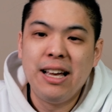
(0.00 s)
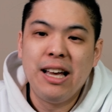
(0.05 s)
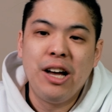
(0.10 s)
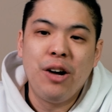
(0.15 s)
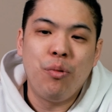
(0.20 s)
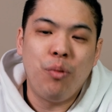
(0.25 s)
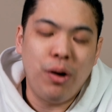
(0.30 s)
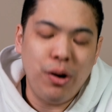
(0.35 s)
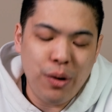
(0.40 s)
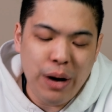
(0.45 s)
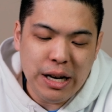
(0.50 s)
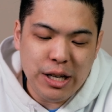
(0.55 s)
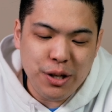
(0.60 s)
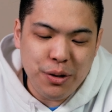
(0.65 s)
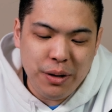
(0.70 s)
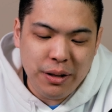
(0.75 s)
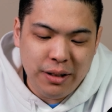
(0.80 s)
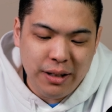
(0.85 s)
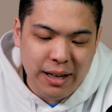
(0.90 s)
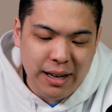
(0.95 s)
what do I do
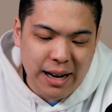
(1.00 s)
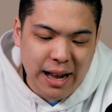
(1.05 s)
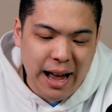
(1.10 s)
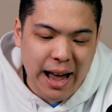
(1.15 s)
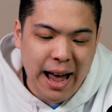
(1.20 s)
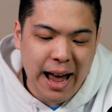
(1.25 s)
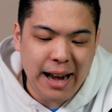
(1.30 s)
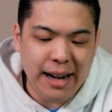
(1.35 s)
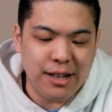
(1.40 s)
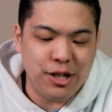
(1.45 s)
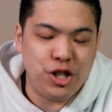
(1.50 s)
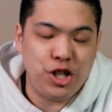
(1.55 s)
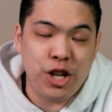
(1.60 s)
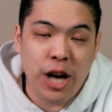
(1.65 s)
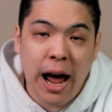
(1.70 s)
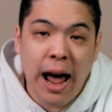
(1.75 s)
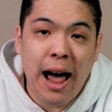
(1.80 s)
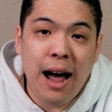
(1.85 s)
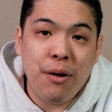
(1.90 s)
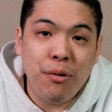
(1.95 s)
with it? I had a
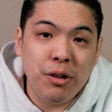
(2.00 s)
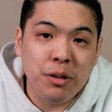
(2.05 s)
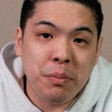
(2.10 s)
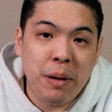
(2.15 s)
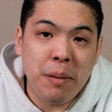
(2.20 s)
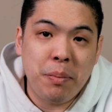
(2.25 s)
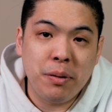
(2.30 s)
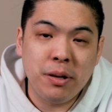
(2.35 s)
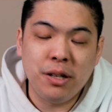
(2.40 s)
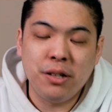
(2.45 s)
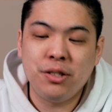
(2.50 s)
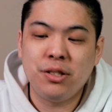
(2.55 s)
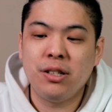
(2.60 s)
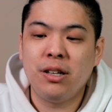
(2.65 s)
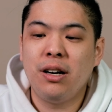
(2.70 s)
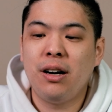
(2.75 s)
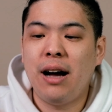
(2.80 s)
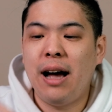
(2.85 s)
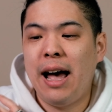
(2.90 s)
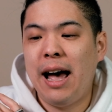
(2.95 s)
chat with my
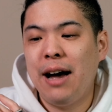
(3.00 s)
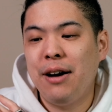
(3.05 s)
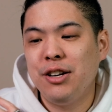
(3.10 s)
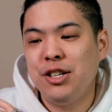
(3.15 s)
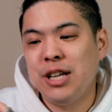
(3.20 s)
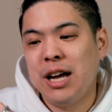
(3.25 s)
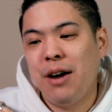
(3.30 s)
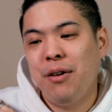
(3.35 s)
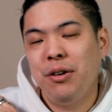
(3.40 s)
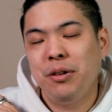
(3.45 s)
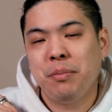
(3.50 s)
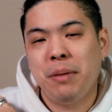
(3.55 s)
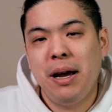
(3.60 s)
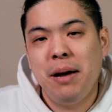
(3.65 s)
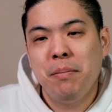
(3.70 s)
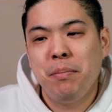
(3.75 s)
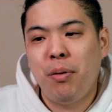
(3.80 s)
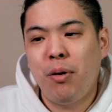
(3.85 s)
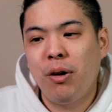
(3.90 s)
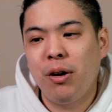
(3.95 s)
producer. I had a chat with my
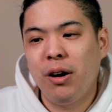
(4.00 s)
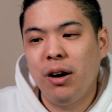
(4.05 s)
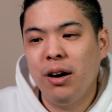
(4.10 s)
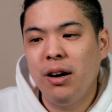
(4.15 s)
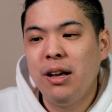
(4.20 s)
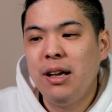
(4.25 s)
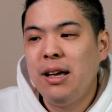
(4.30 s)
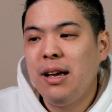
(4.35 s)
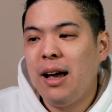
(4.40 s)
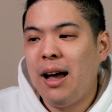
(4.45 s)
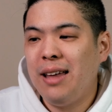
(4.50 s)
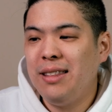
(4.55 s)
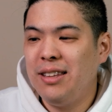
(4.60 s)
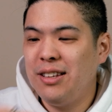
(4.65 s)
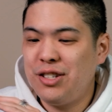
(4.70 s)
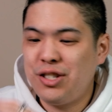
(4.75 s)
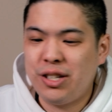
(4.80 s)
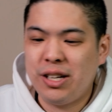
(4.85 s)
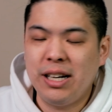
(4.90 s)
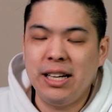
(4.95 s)
importer, and they're
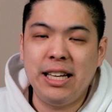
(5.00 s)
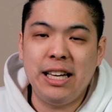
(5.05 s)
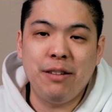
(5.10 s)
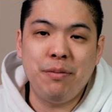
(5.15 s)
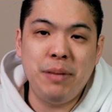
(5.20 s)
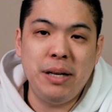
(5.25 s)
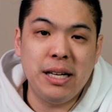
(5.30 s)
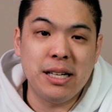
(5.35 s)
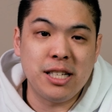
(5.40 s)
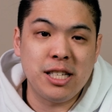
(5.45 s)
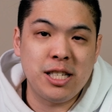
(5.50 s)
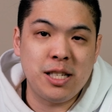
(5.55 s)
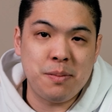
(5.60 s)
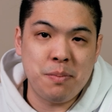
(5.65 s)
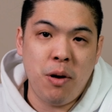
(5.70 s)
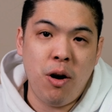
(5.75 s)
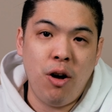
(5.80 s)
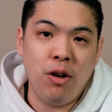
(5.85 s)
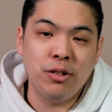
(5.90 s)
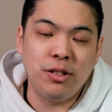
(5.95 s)
just going to give me a
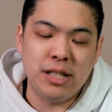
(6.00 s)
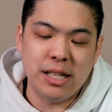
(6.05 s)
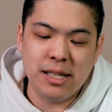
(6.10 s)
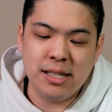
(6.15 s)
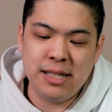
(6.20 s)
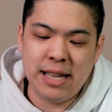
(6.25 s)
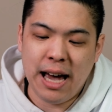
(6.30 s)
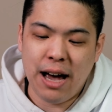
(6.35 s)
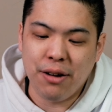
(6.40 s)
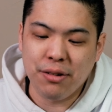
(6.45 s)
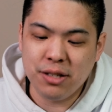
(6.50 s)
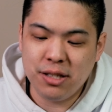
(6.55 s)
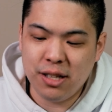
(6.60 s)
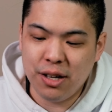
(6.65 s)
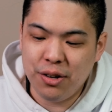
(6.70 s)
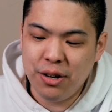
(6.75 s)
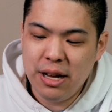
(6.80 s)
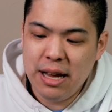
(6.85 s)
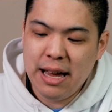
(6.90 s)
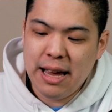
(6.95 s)
small discount.
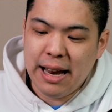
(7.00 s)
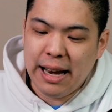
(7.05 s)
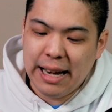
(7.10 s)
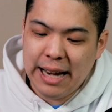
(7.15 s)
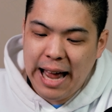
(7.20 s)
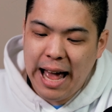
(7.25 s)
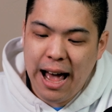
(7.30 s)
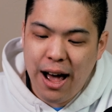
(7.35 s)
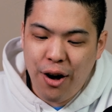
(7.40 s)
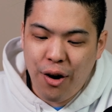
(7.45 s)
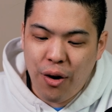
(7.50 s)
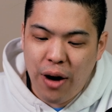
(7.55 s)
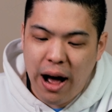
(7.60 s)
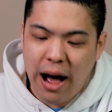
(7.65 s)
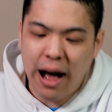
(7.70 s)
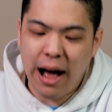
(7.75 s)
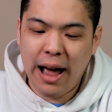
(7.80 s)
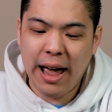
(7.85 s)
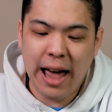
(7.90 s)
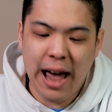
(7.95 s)
So now
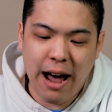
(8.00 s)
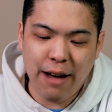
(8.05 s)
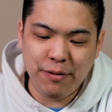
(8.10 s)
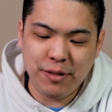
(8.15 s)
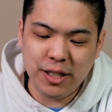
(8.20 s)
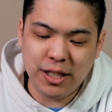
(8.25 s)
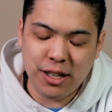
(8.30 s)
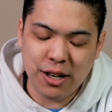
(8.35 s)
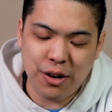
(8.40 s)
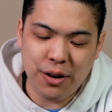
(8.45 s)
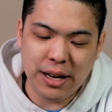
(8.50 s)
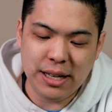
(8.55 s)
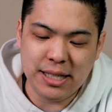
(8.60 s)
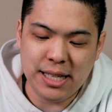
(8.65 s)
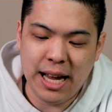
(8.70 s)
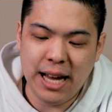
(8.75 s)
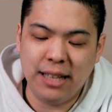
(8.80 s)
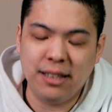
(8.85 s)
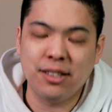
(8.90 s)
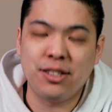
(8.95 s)
I have to go and
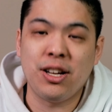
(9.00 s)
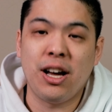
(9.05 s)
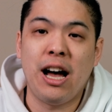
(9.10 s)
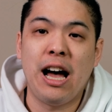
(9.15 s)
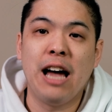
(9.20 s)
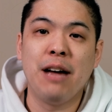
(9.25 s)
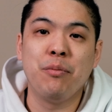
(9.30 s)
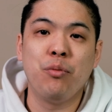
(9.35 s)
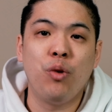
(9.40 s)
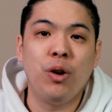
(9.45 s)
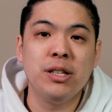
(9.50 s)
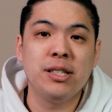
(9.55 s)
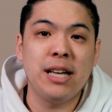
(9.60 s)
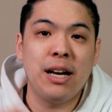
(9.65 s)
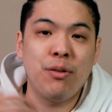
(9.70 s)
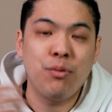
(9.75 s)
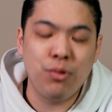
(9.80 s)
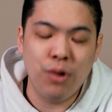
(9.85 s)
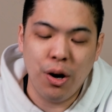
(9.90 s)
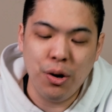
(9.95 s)
take the time, once I
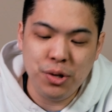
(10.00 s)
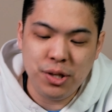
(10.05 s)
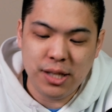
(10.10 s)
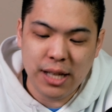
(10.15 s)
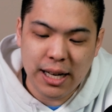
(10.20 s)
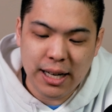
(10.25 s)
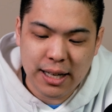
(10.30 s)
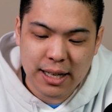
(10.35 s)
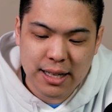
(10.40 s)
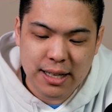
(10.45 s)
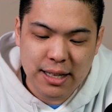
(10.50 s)
roast it,